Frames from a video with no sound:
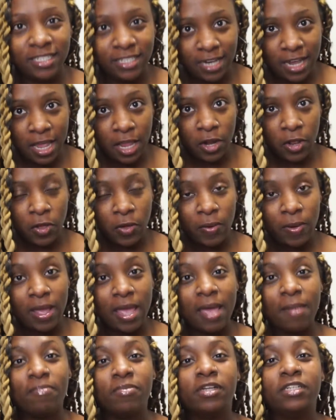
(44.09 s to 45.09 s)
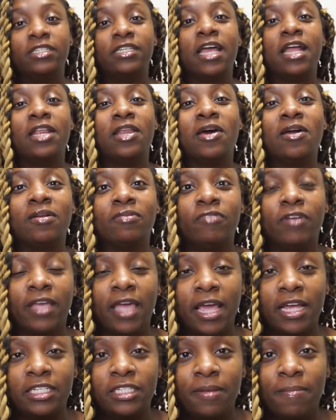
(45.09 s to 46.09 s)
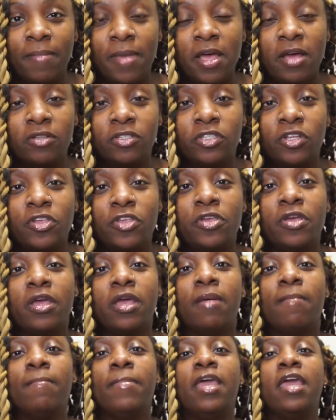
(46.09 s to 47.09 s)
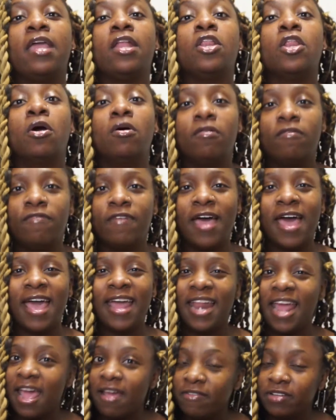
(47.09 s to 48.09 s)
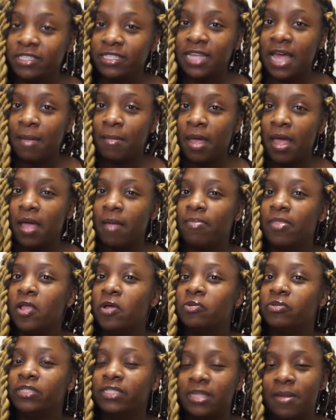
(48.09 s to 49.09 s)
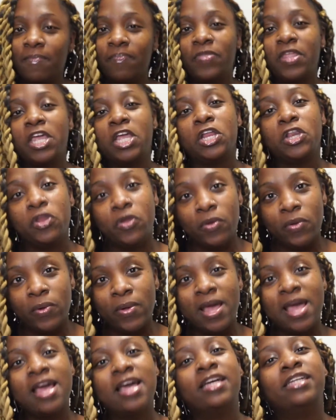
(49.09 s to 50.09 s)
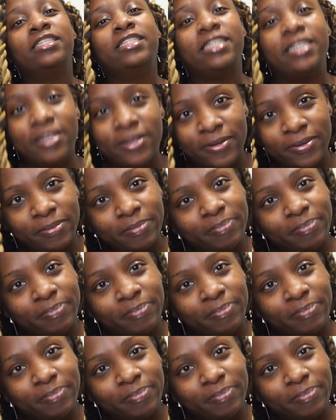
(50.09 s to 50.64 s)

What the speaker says: channel and push that notification bell so you can be notified every time I upload something new to do.